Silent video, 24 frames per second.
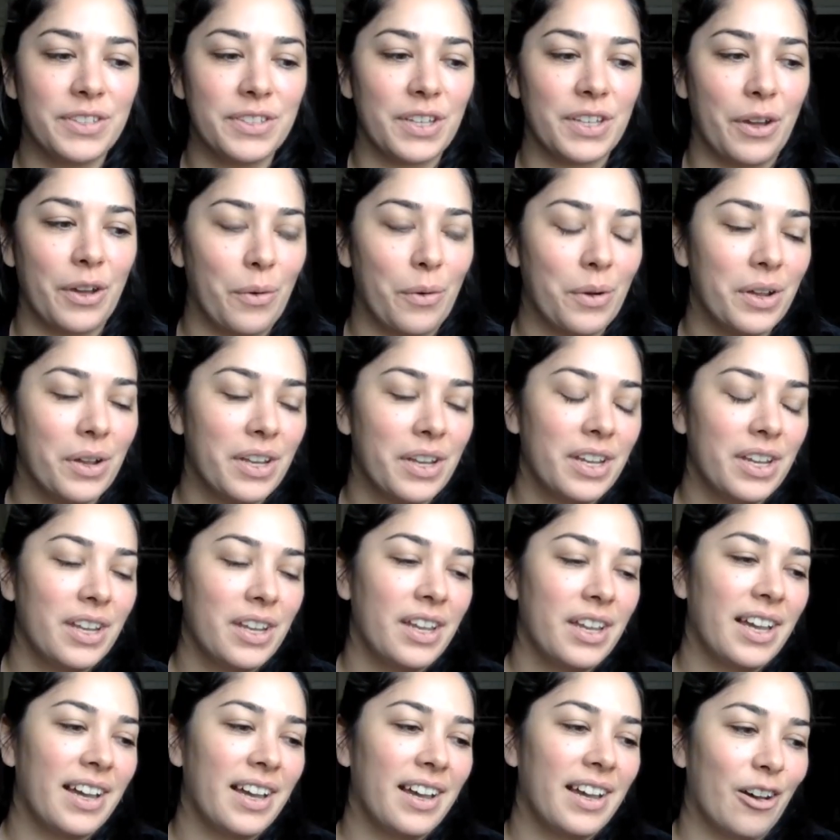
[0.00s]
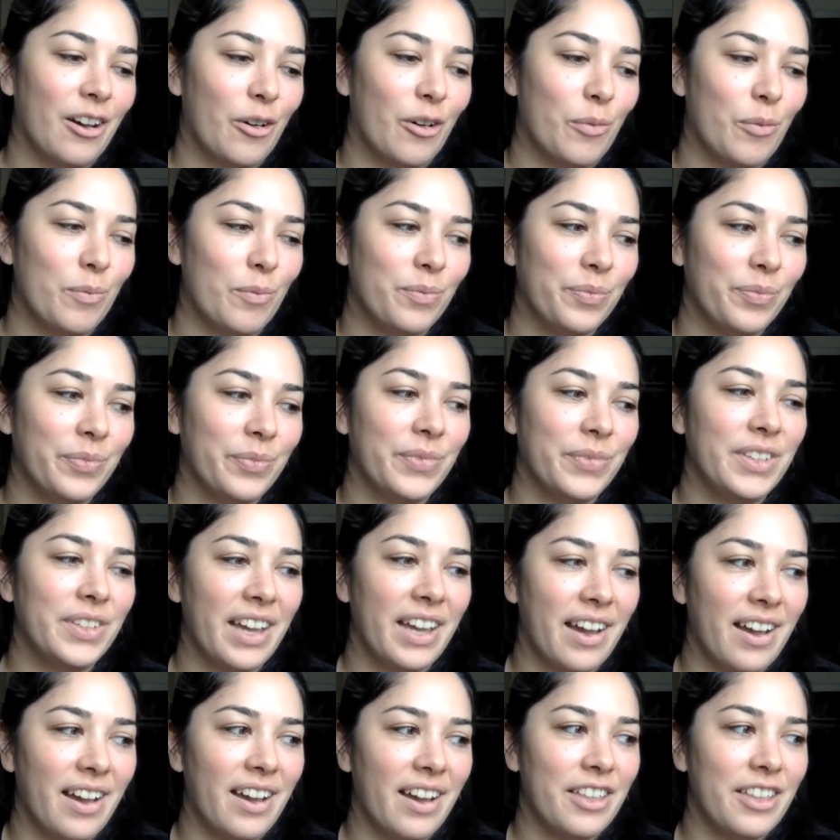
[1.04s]
So, um,
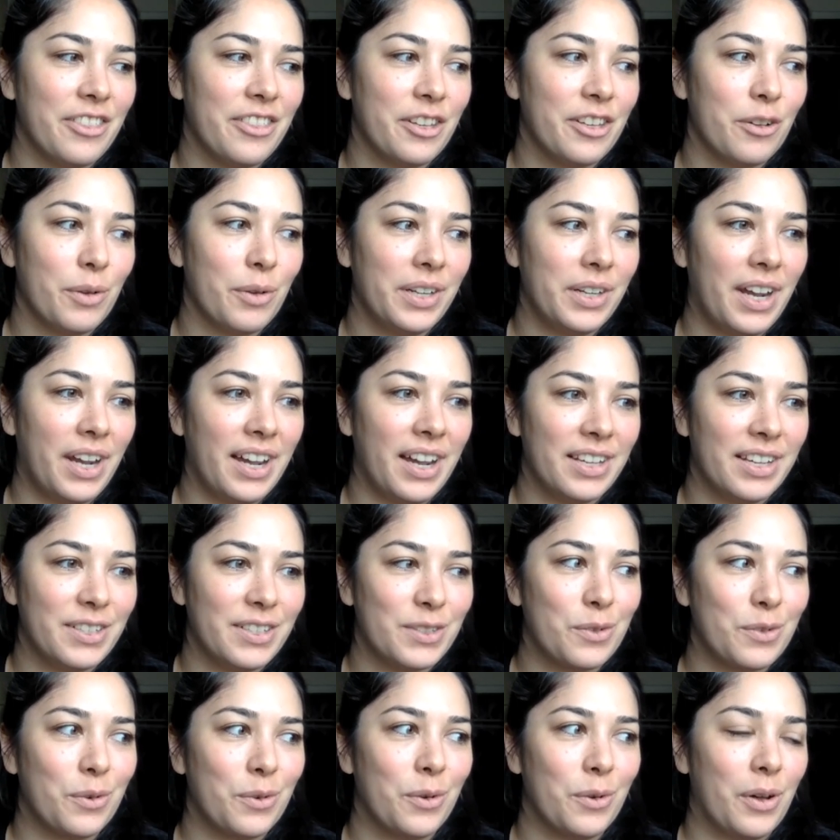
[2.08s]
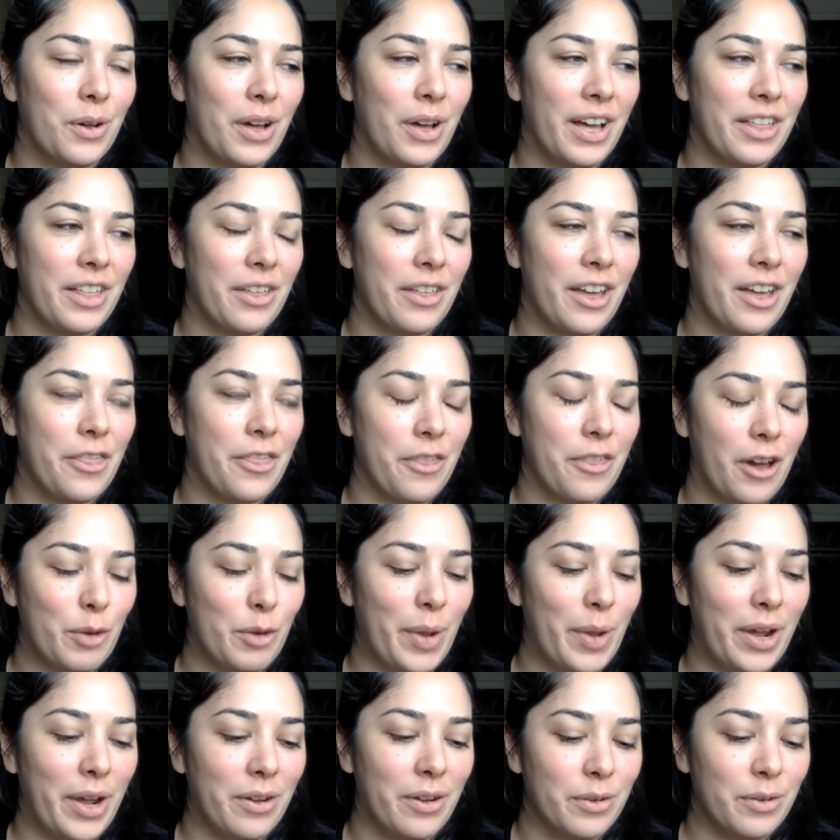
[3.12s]
yeah, I think around high school, I, I thought
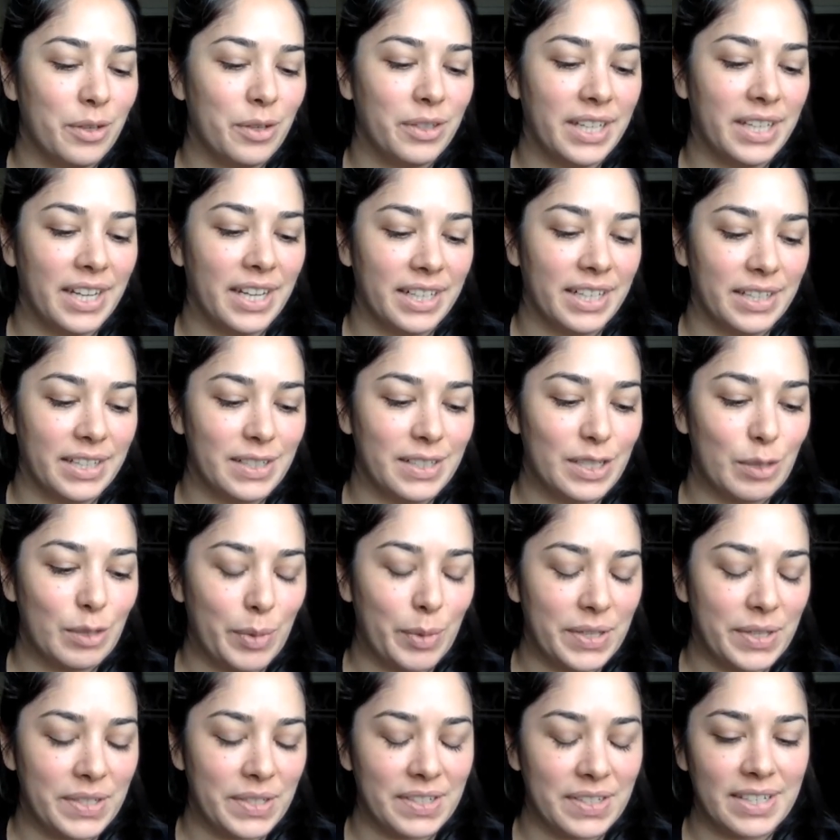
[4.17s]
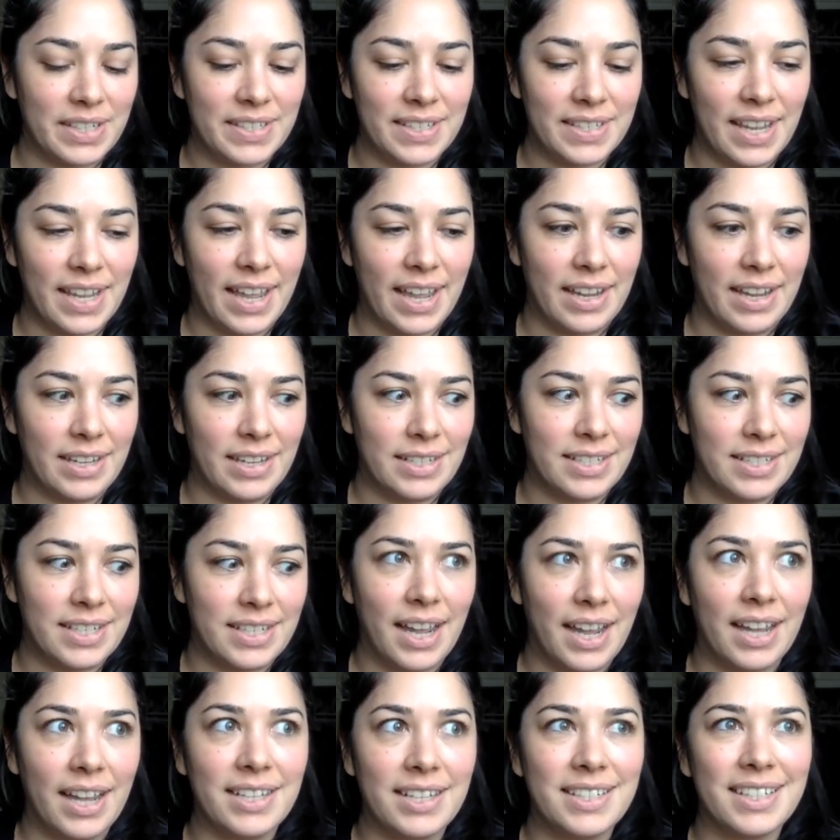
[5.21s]
about getting into the business, and
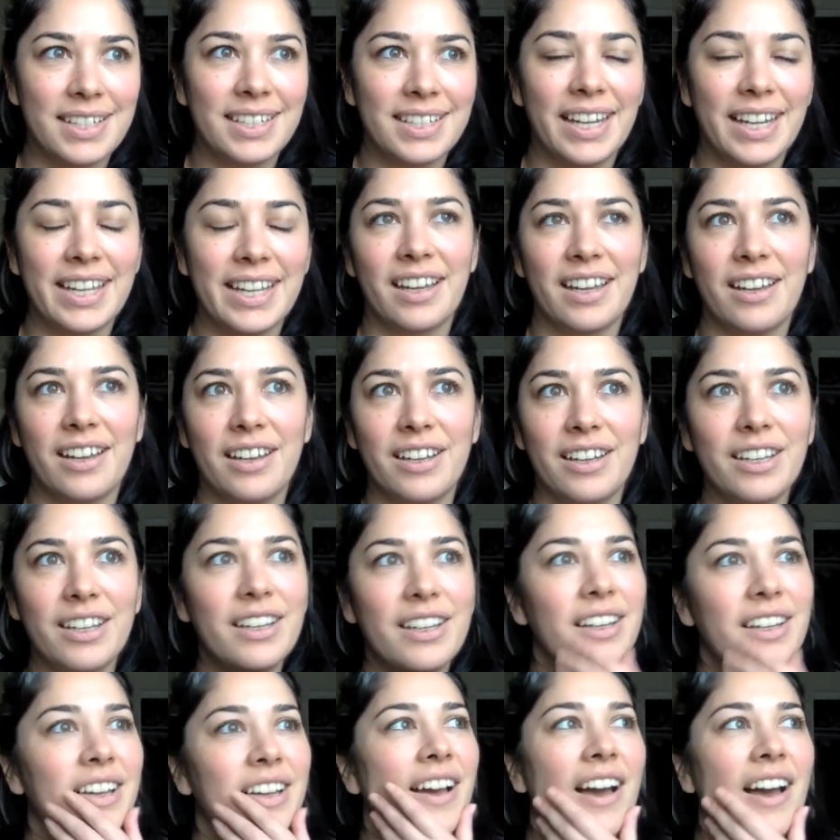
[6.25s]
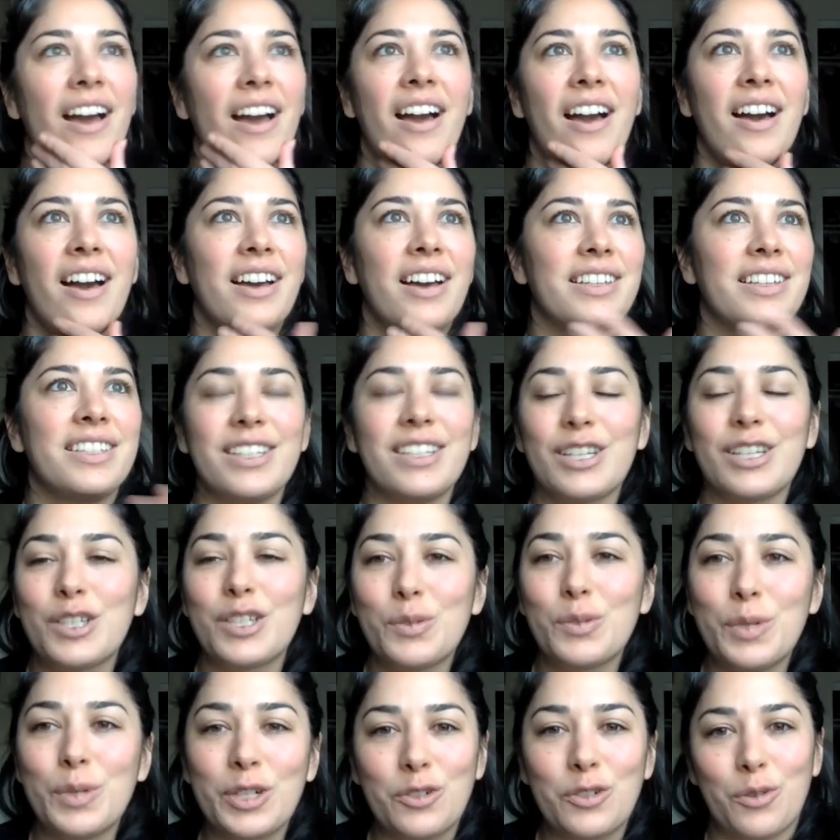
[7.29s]
I did like a a
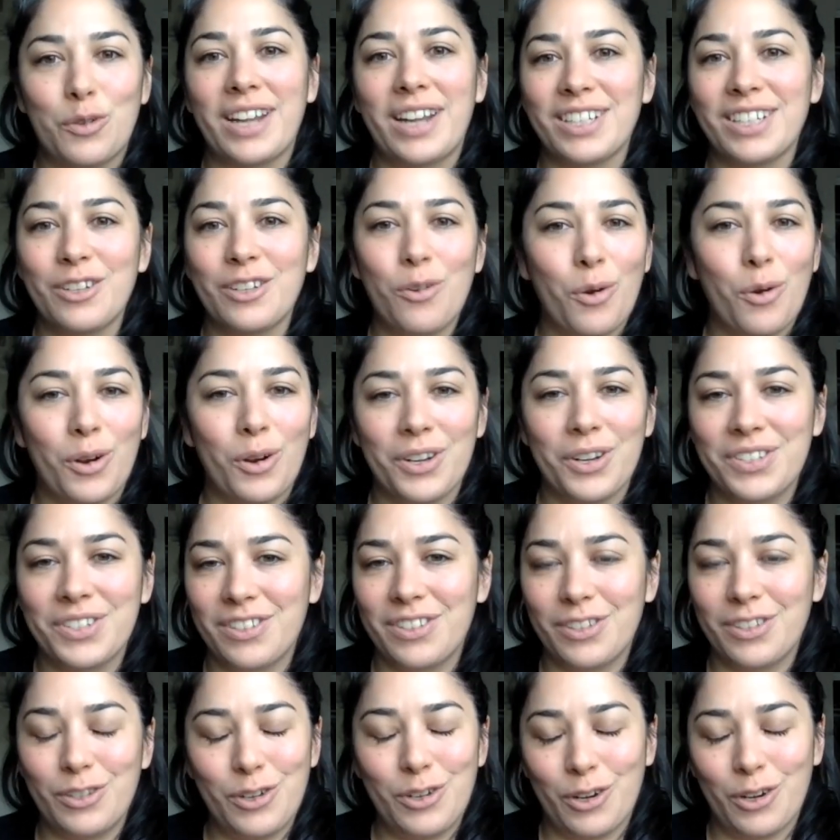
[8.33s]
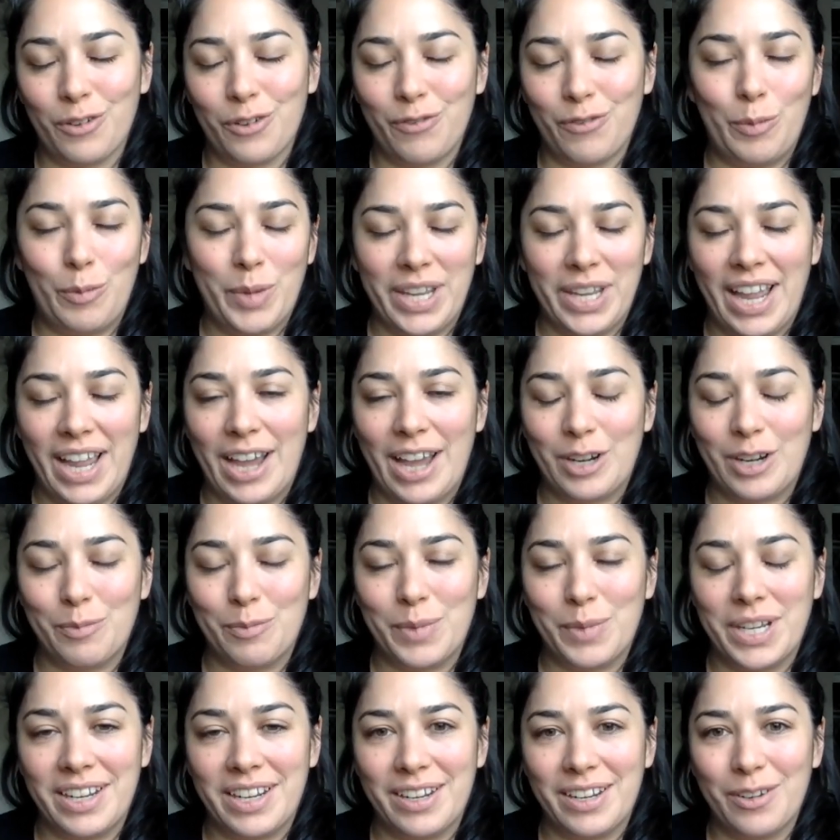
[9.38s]
six week directing course at the New York Film
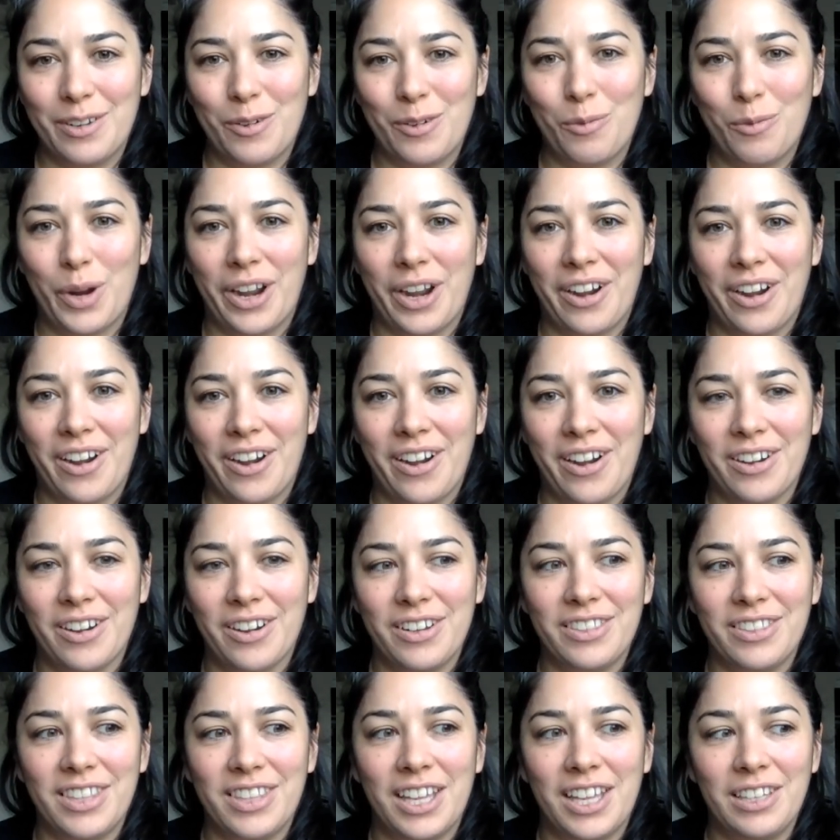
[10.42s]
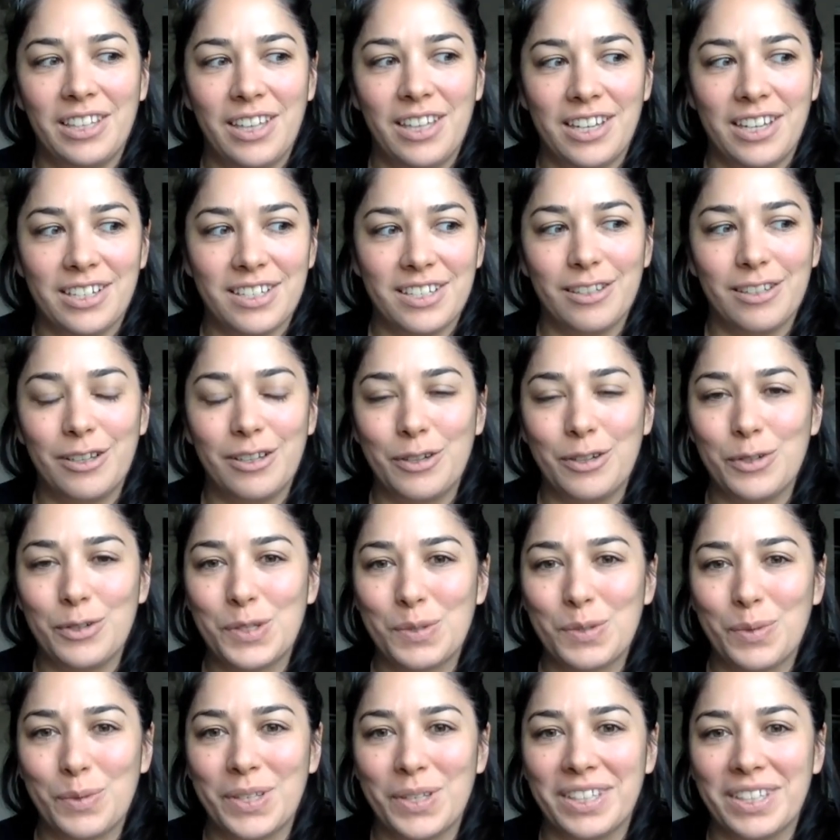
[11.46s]
Academy where they let us
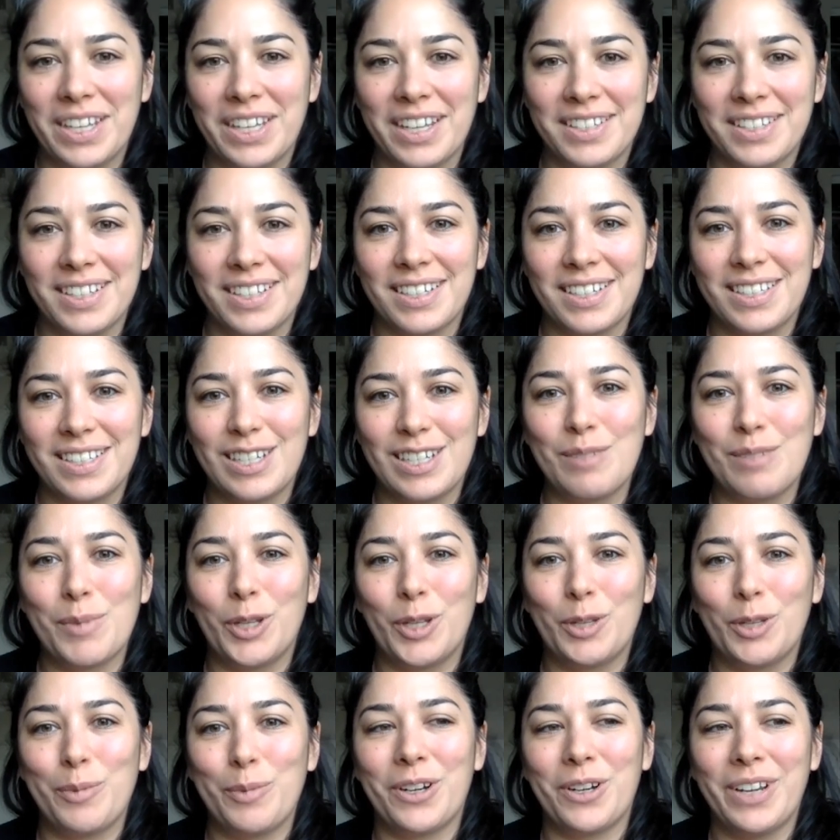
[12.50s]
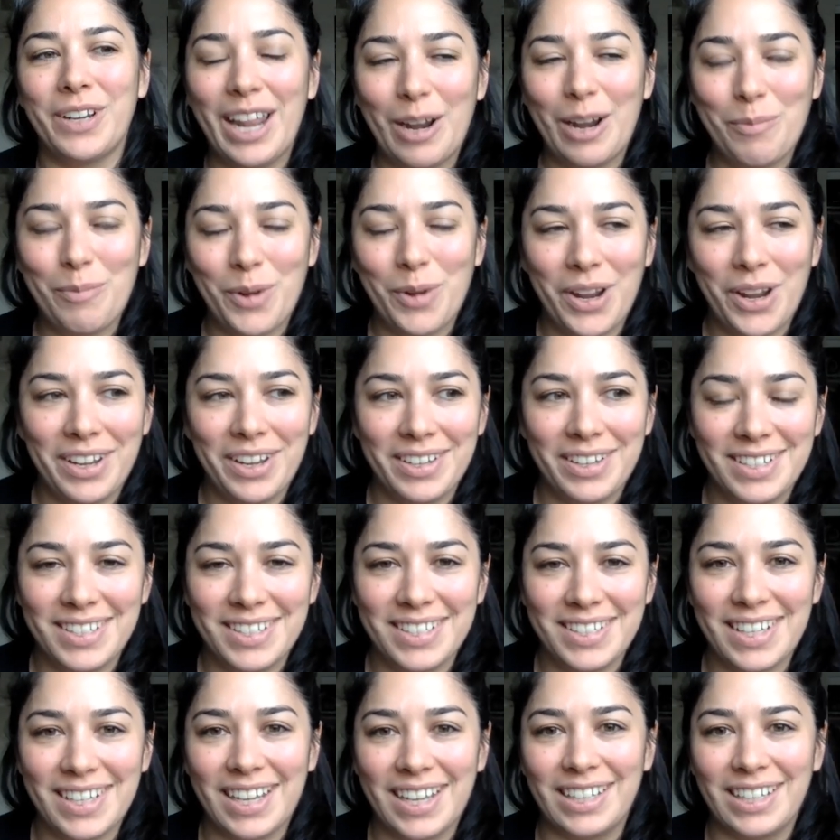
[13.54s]
loose with like 16 millimeter
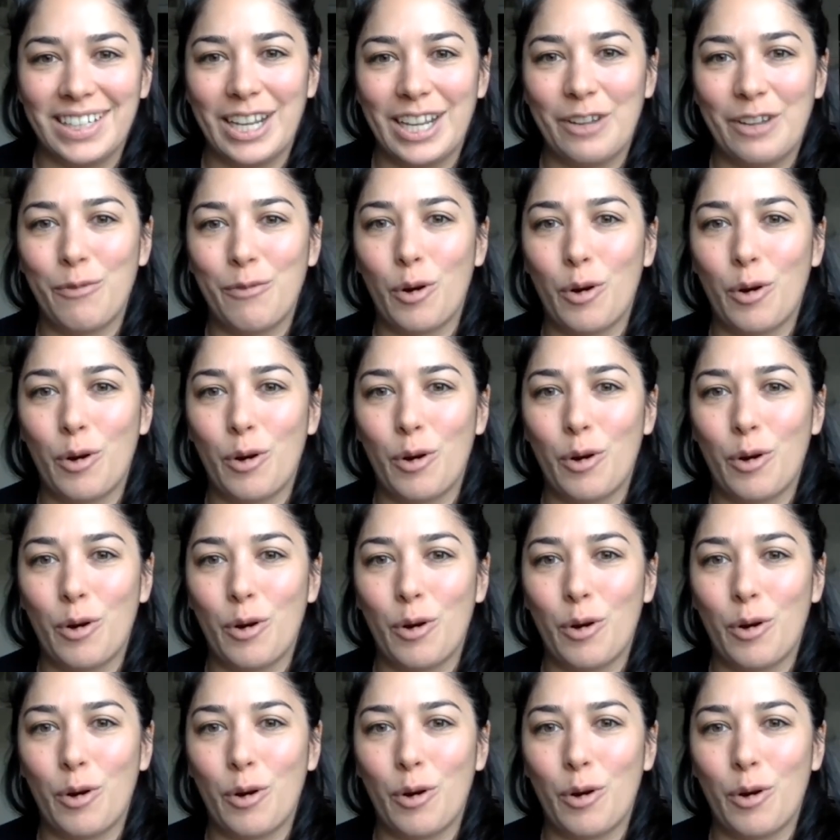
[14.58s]
cameras and like mm-hmm.